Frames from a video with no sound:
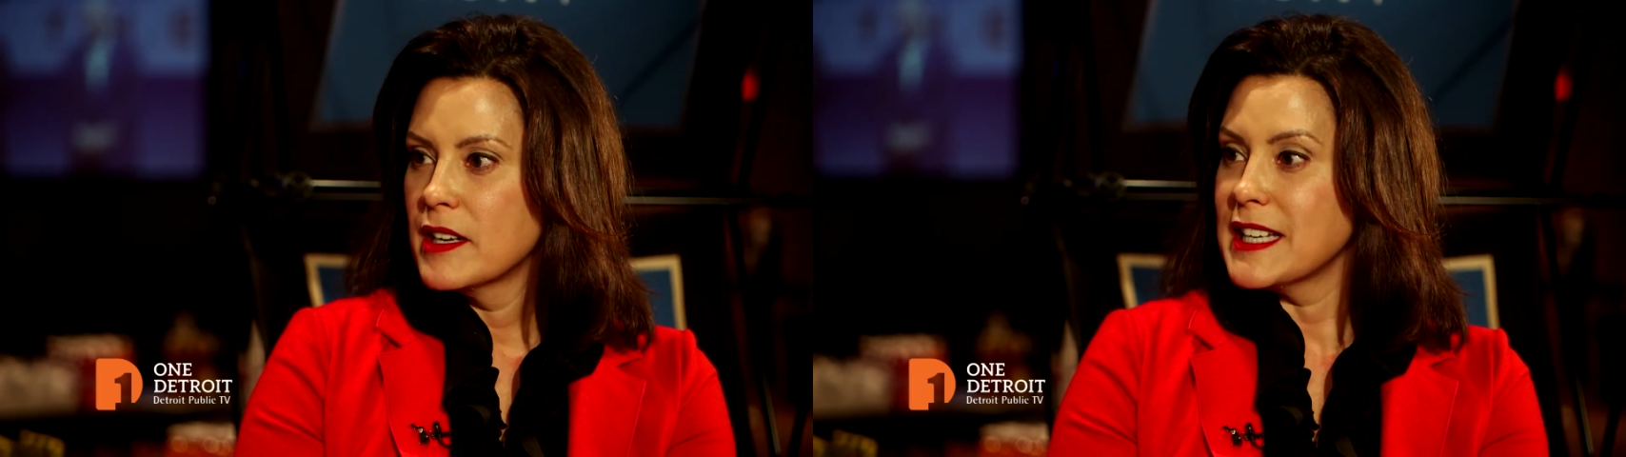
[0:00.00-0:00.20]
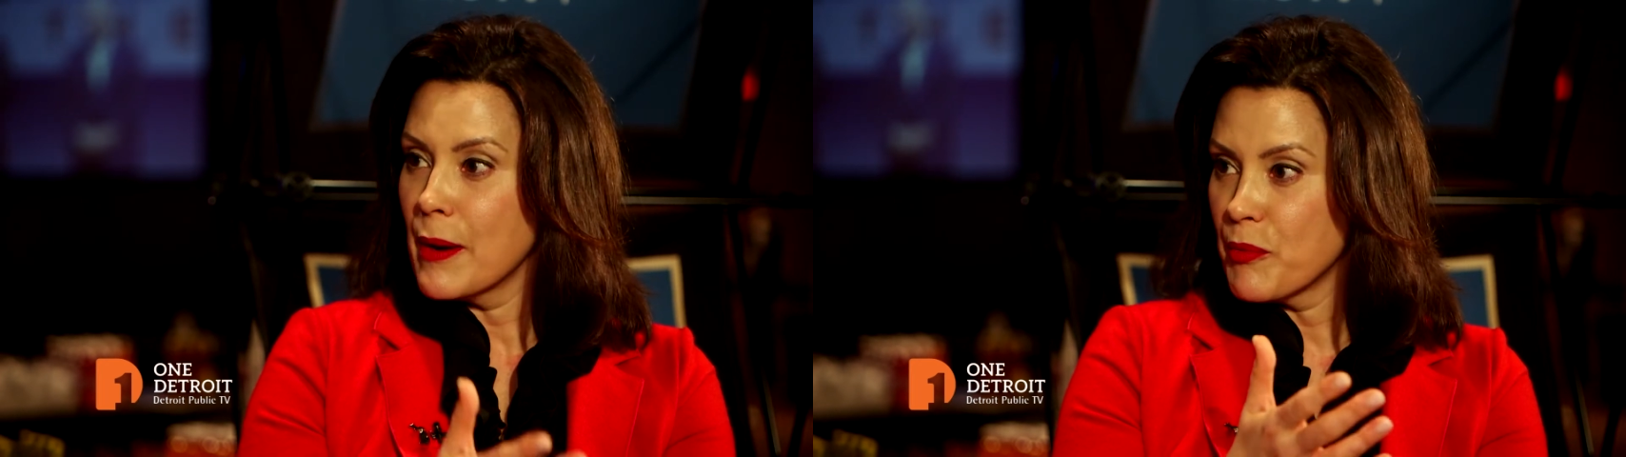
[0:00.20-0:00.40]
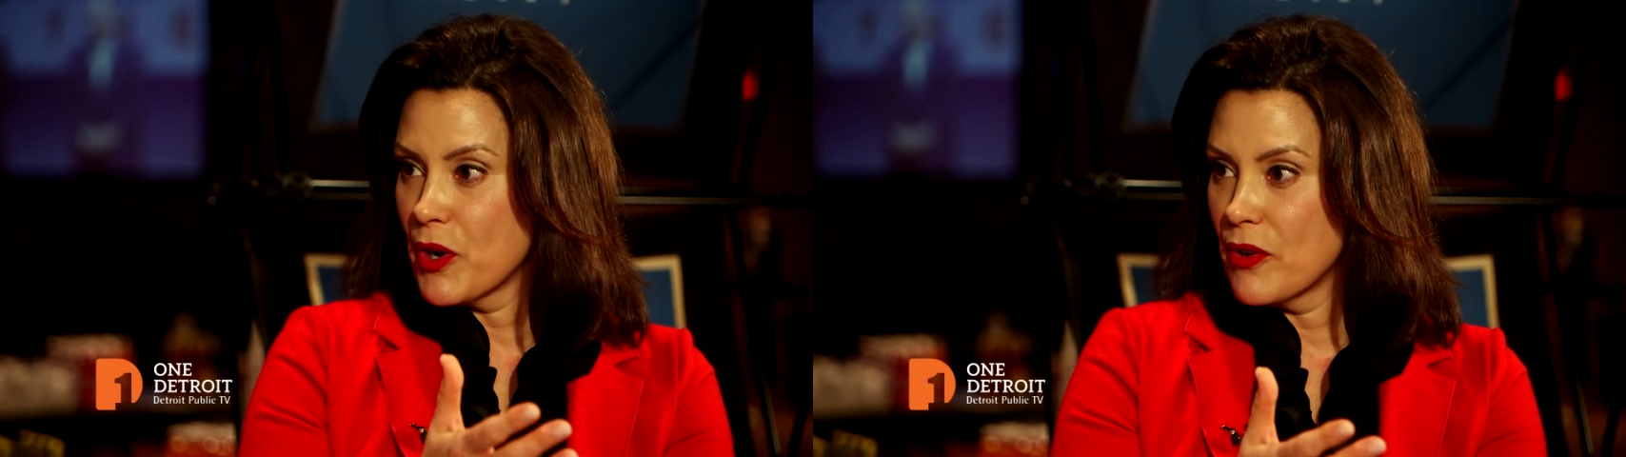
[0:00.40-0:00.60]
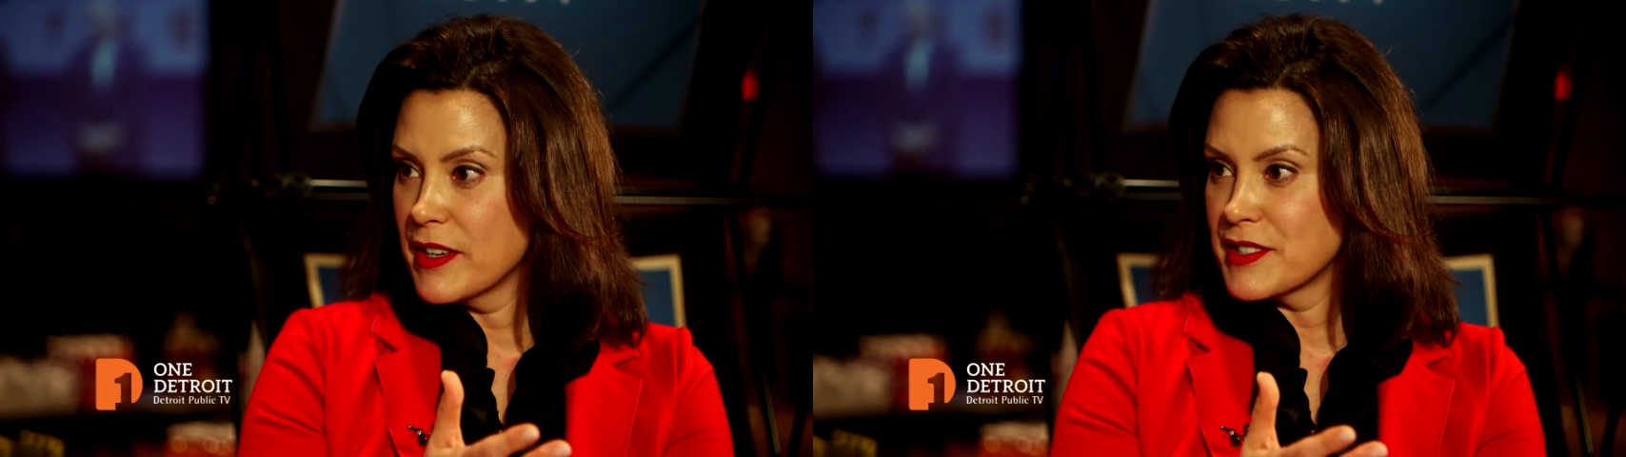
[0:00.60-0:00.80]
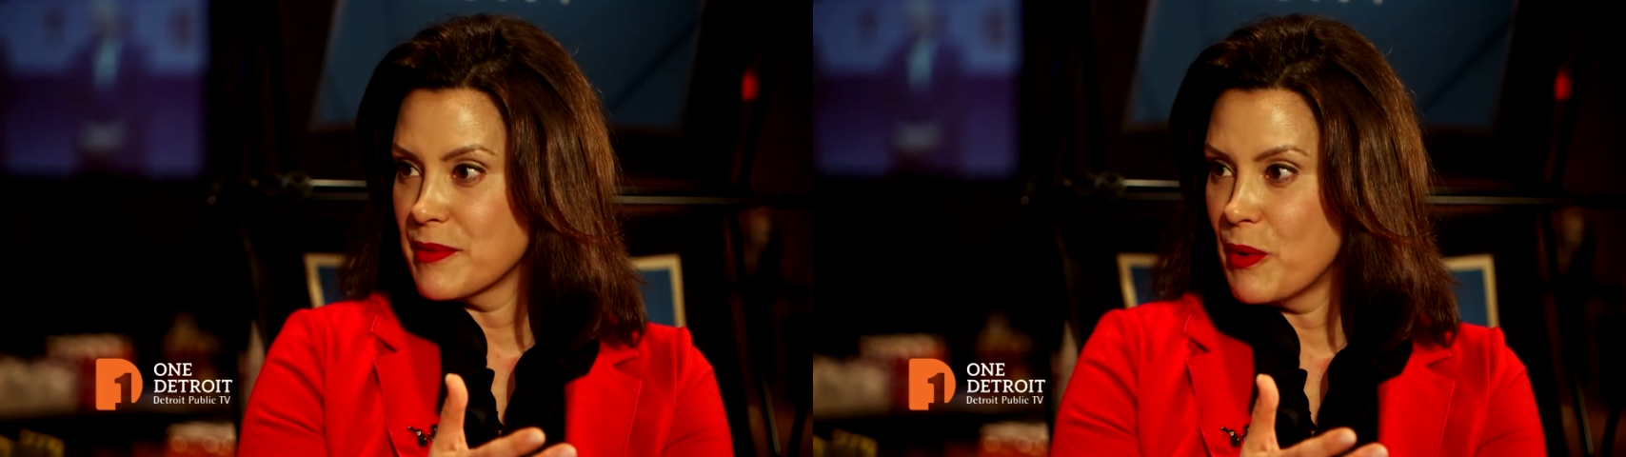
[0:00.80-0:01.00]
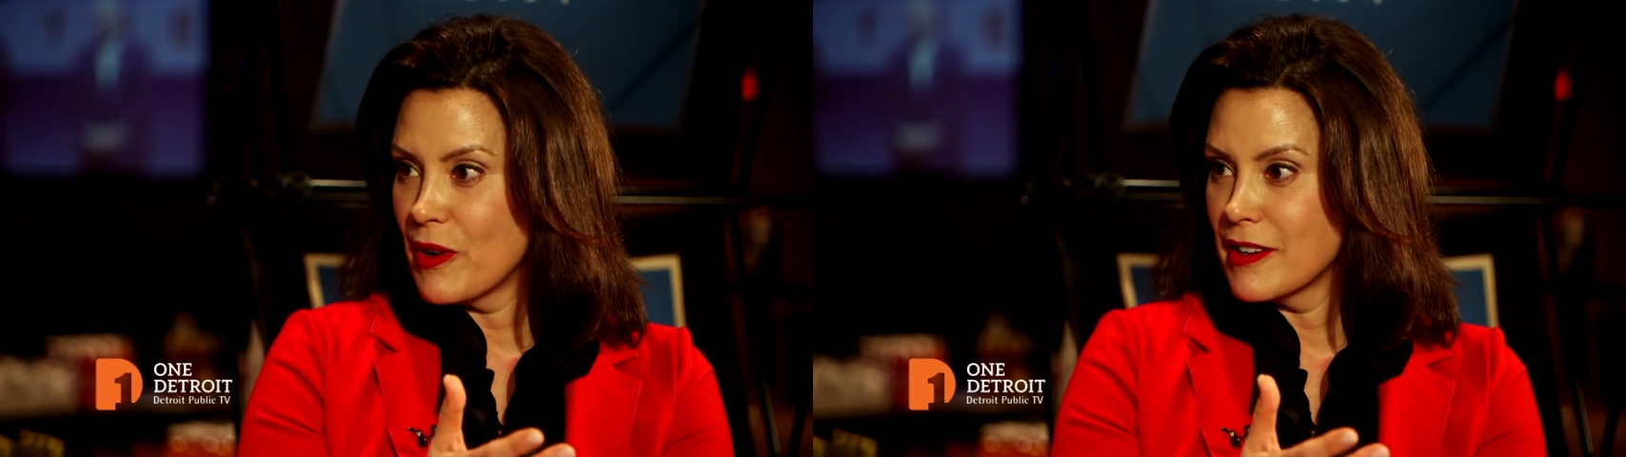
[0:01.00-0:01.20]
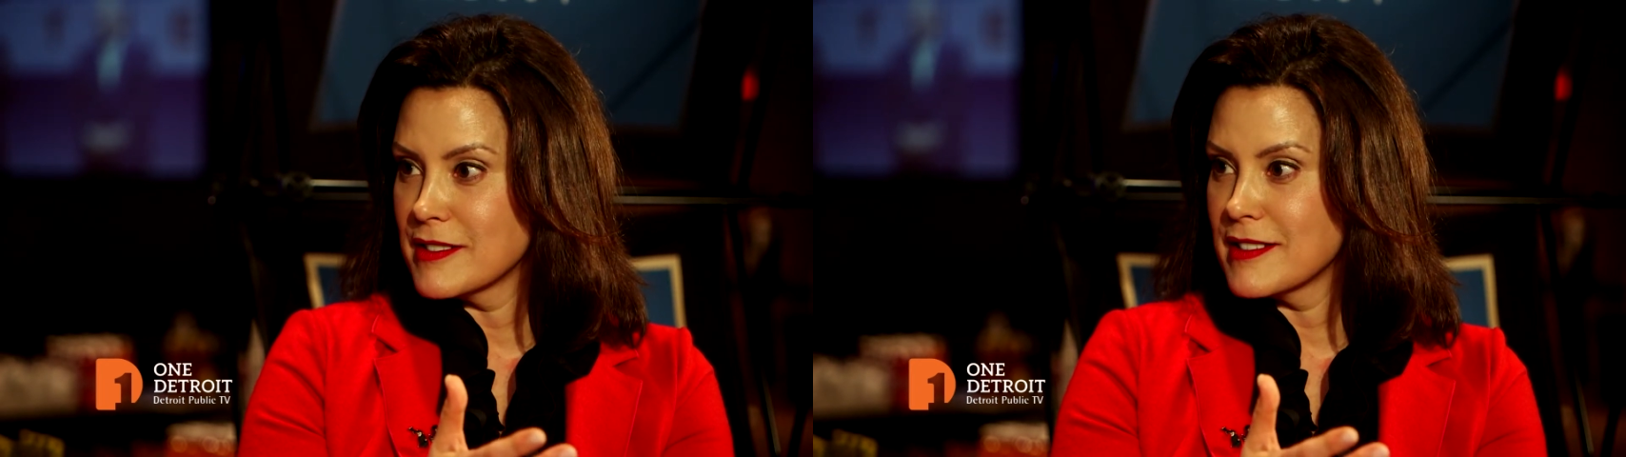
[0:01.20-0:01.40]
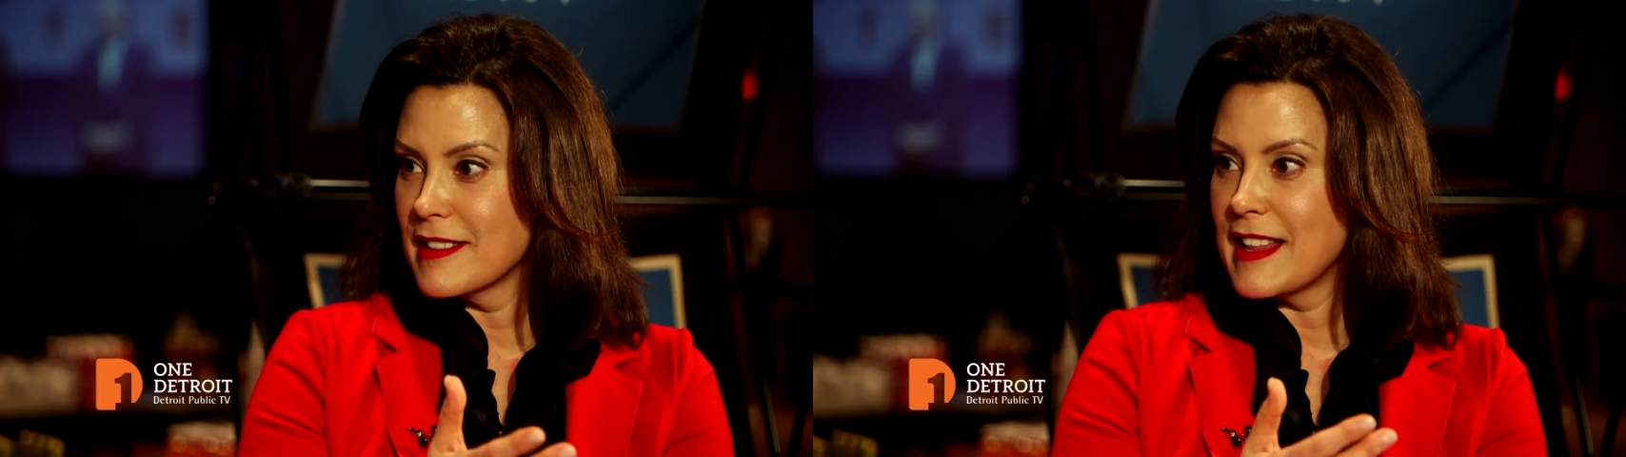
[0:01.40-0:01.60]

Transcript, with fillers: temporary supports,